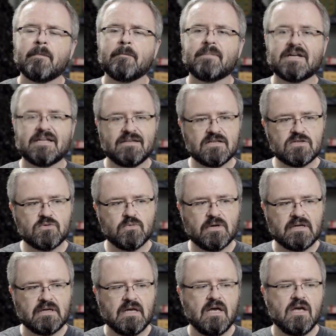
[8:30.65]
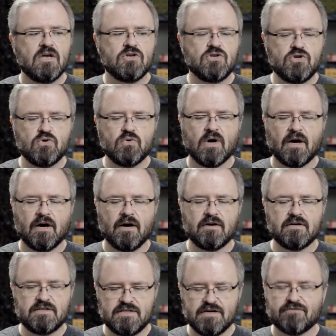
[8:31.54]
But in this one, you are
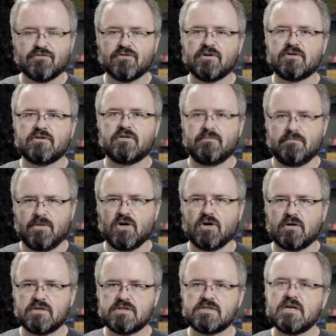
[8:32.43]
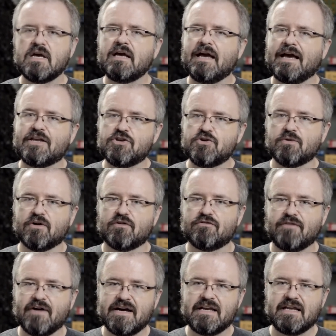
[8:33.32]
different mercs and you are
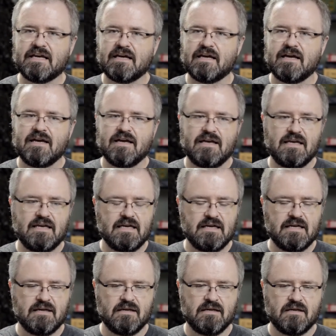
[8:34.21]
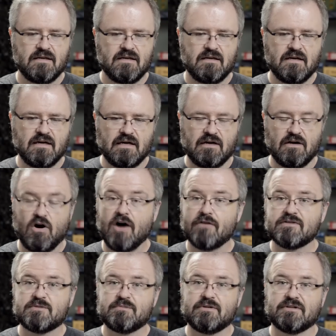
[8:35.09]
fighting in uh,
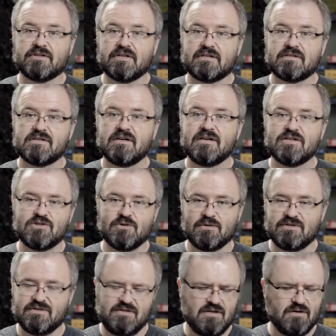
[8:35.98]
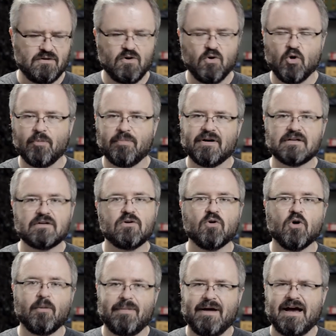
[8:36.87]
office buildings. So it's, you know, corp on
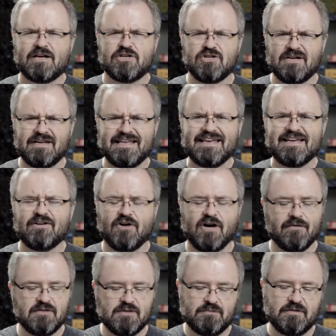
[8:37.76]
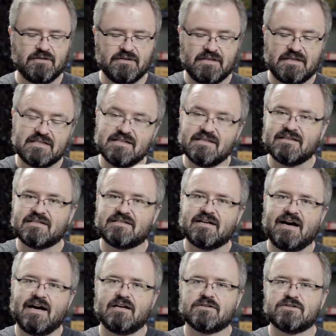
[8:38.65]
corp action in office buildings and the
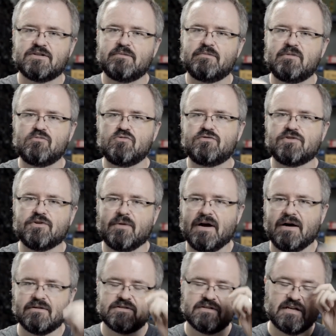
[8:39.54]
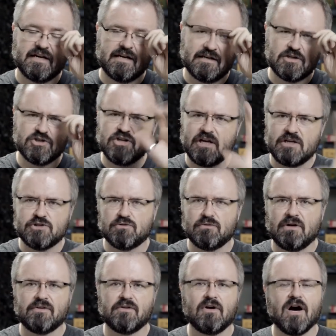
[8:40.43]
tiles can be moved around to kind of change
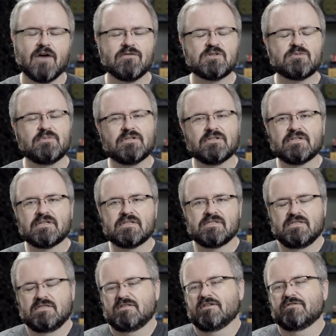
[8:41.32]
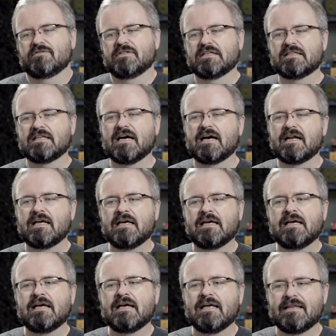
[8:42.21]
around the office buildings and stuff like that.
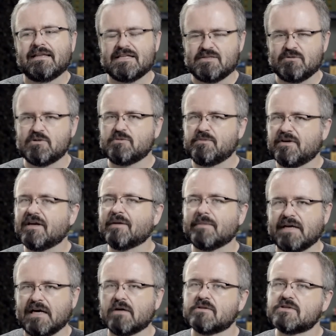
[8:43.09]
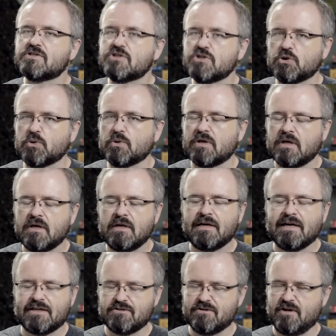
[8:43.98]
That's supposed to be coming out soon.
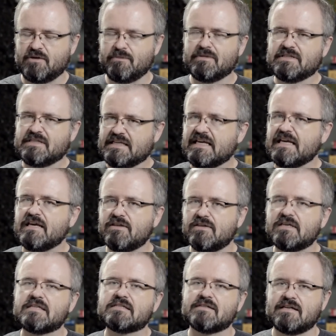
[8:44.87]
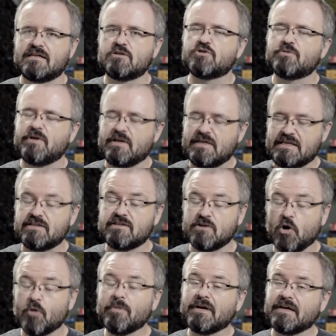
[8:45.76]
I talked a bit to Keith. He said be, he's
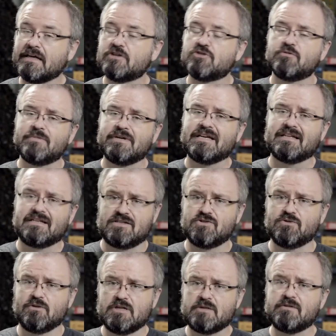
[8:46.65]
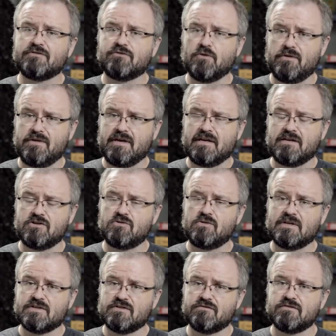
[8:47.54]
hoping it should be hitting stores before the end of
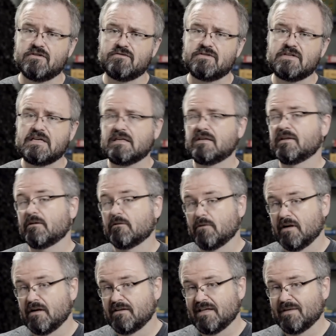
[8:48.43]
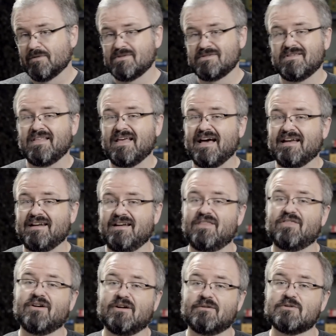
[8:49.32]
2015. They're running demos of that and I
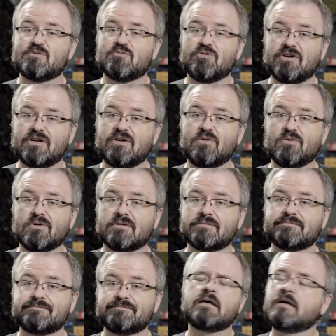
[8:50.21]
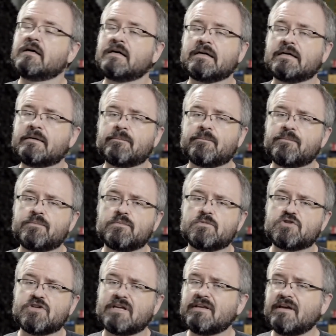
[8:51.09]
thought it was pretty cool.
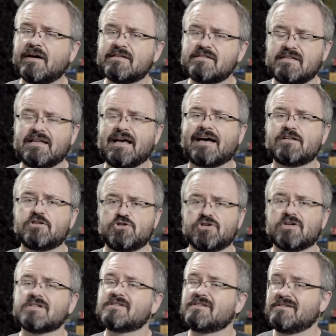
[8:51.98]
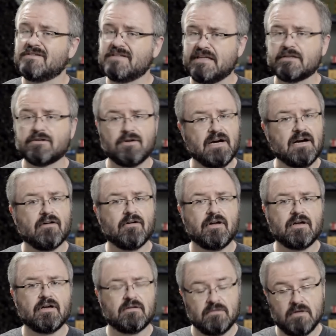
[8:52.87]
Gen Con's not just dealer
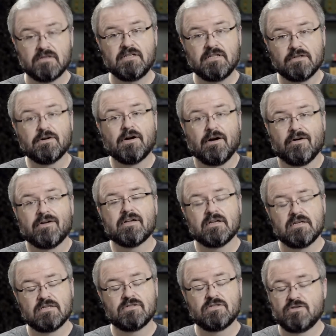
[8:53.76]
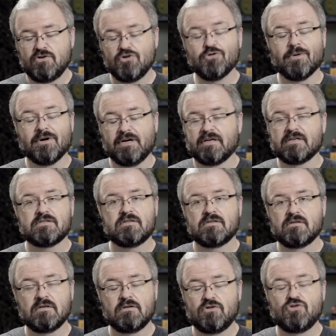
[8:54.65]
area. The dealer area is humongous,
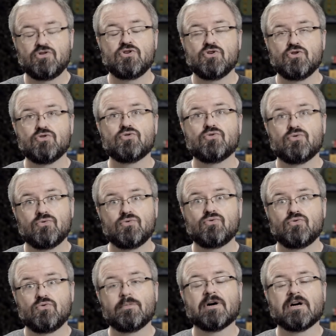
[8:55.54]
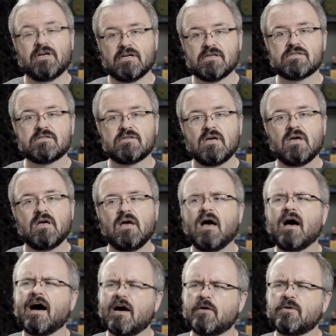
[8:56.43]
humongous.
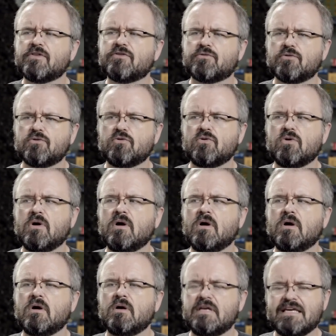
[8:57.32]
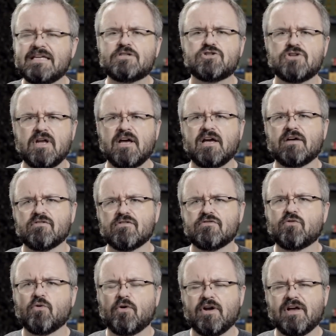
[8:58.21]
I went through each day of the
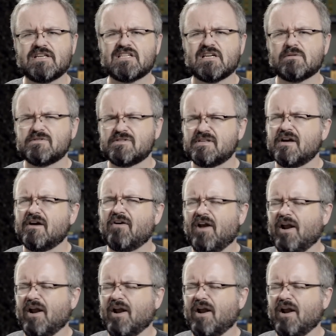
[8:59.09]
four days I was there.